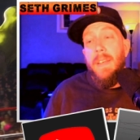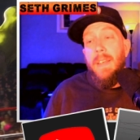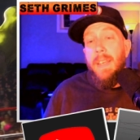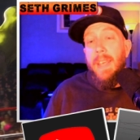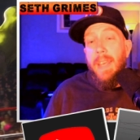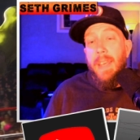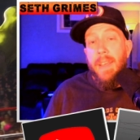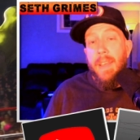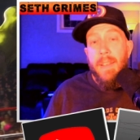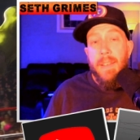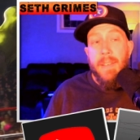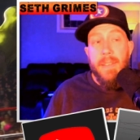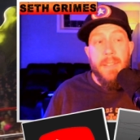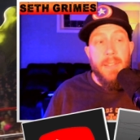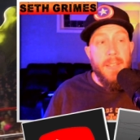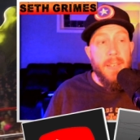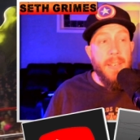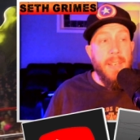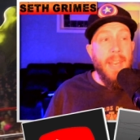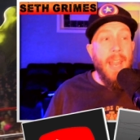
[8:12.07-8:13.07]

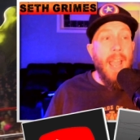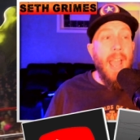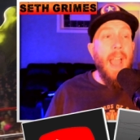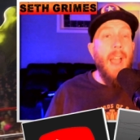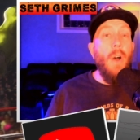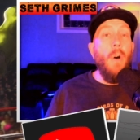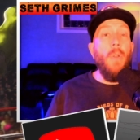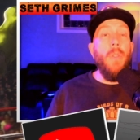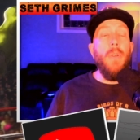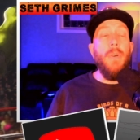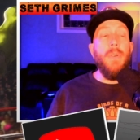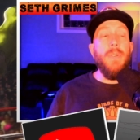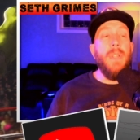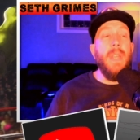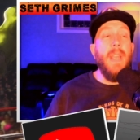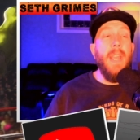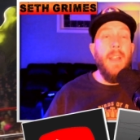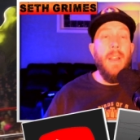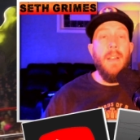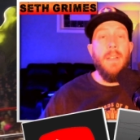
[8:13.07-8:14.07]
and now those
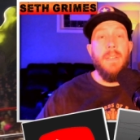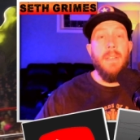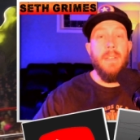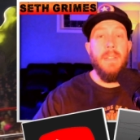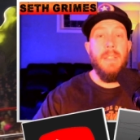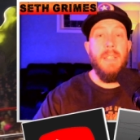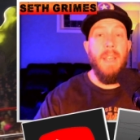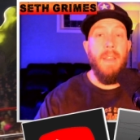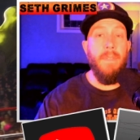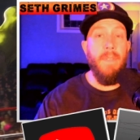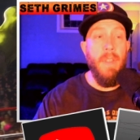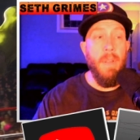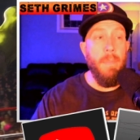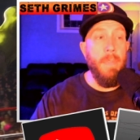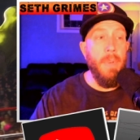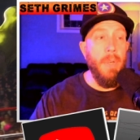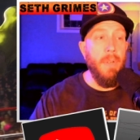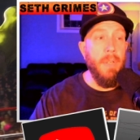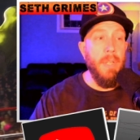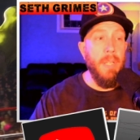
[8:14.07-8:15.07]
characters have the
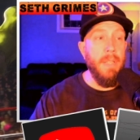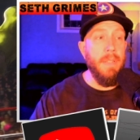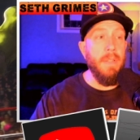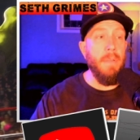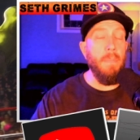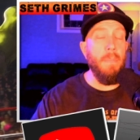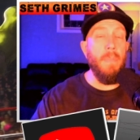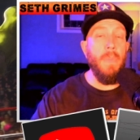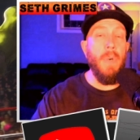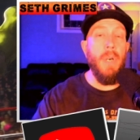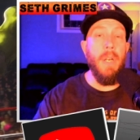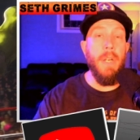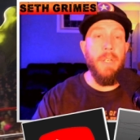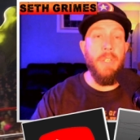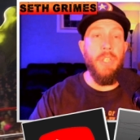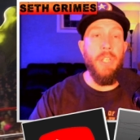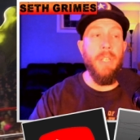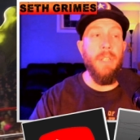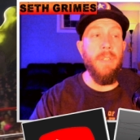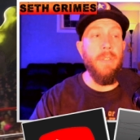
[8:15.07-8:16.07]
ability to
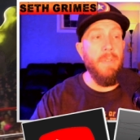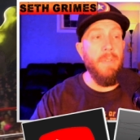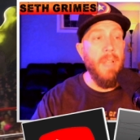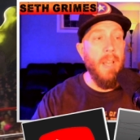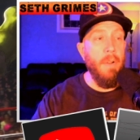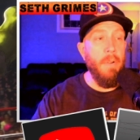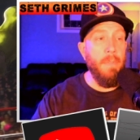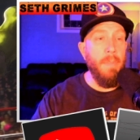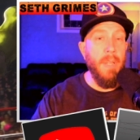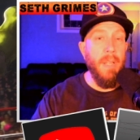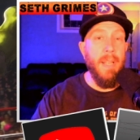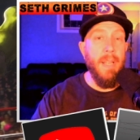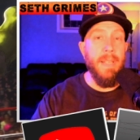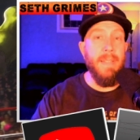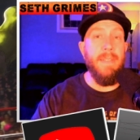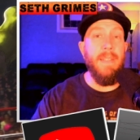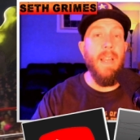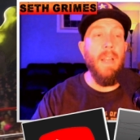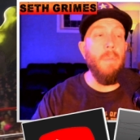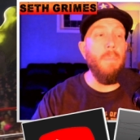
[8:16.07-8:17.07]
merge into that would be
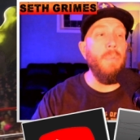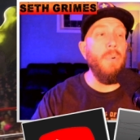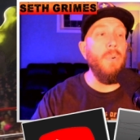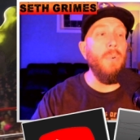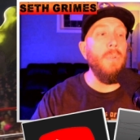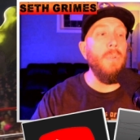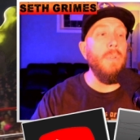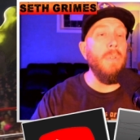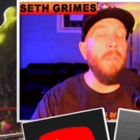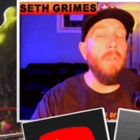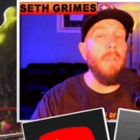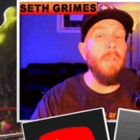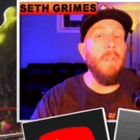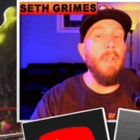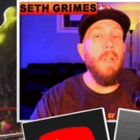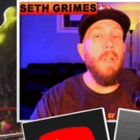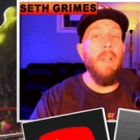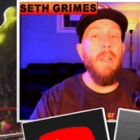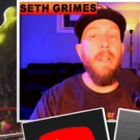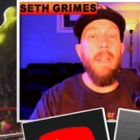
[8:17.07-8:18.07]
like Deadpool
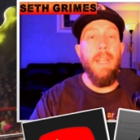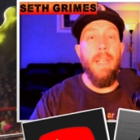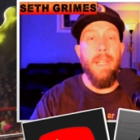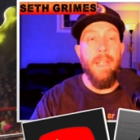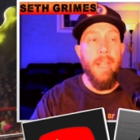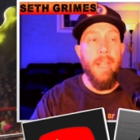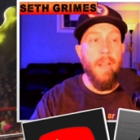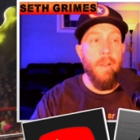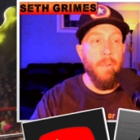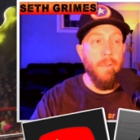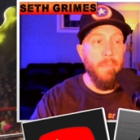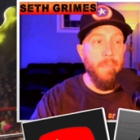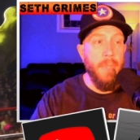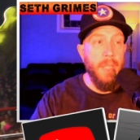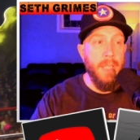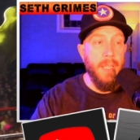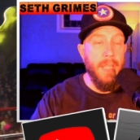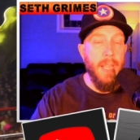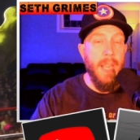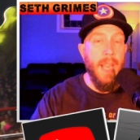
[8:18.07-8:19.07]
and that would
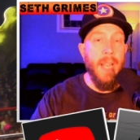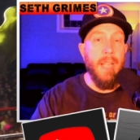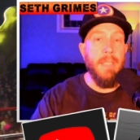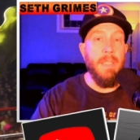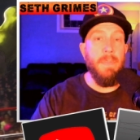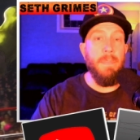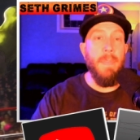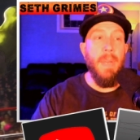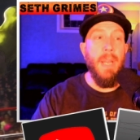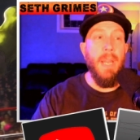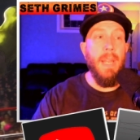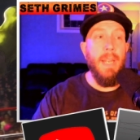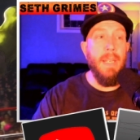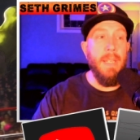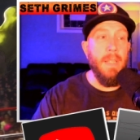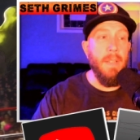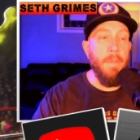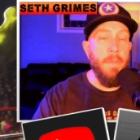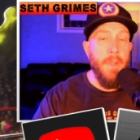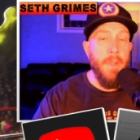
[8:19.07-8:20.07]
be the X-Men
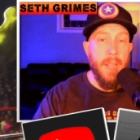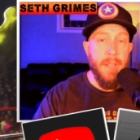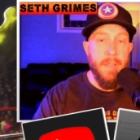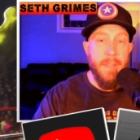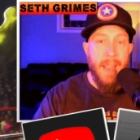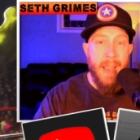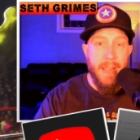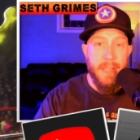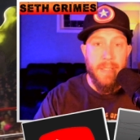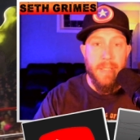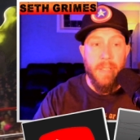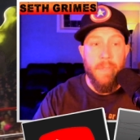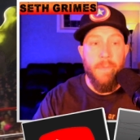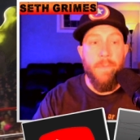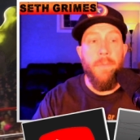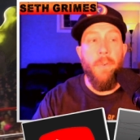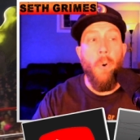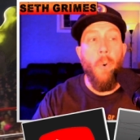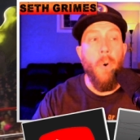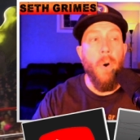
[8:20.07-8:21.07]
and the Fantastic
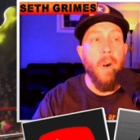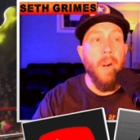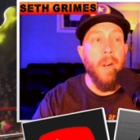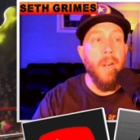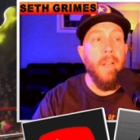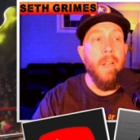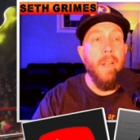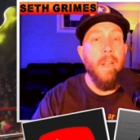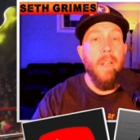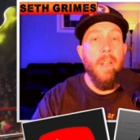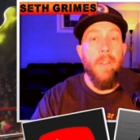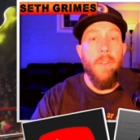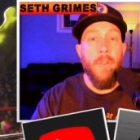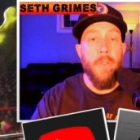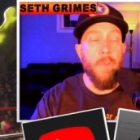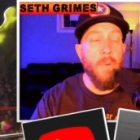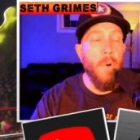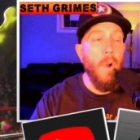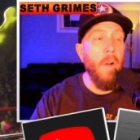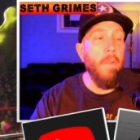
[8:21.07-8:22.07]
4.
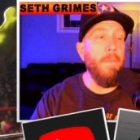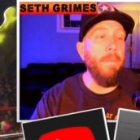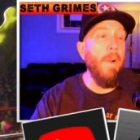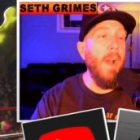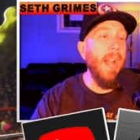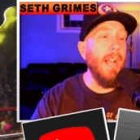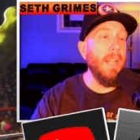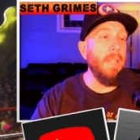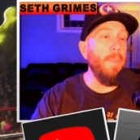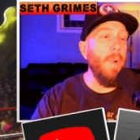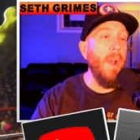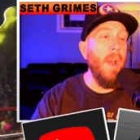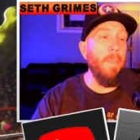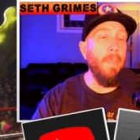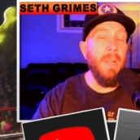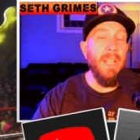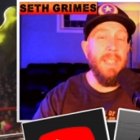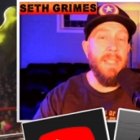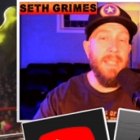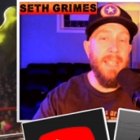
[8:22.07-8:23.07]
Those are all Fox
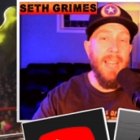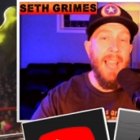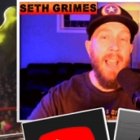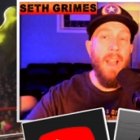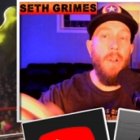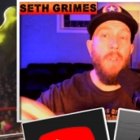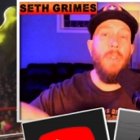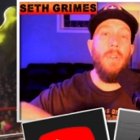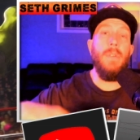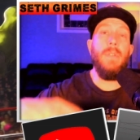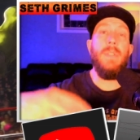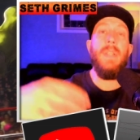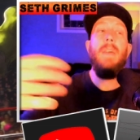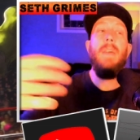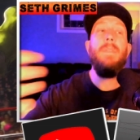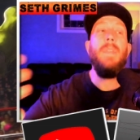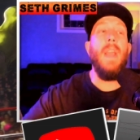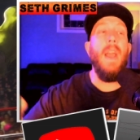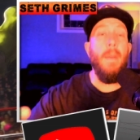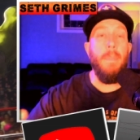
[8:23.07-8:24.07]
properties and now those
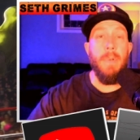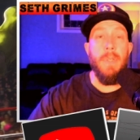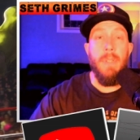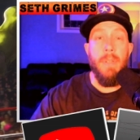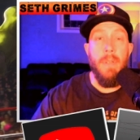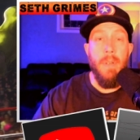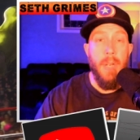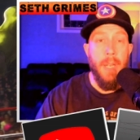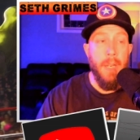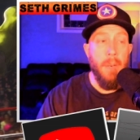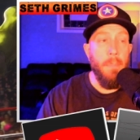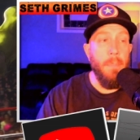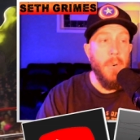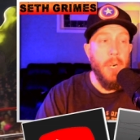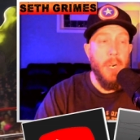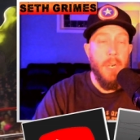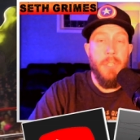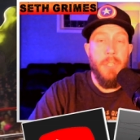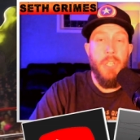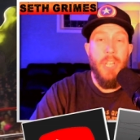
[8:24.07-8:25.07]
have the opportunity to
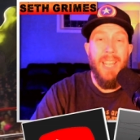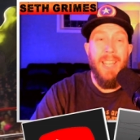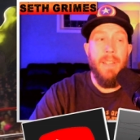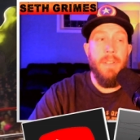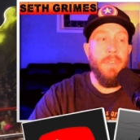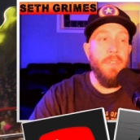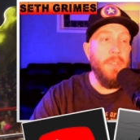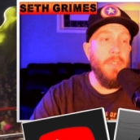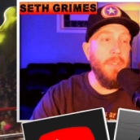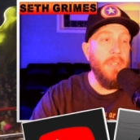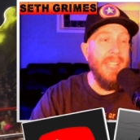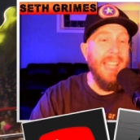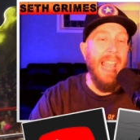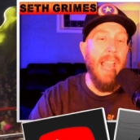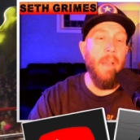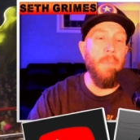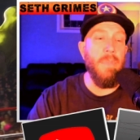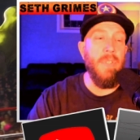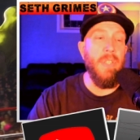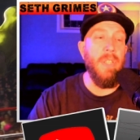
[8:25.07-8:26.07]
merge into the
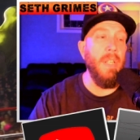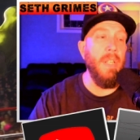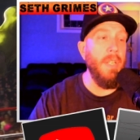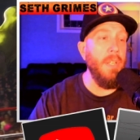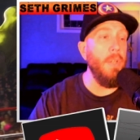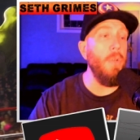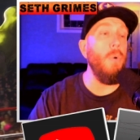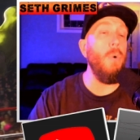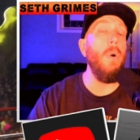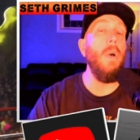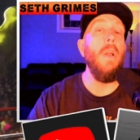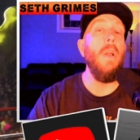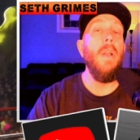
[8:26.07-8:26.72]
MCU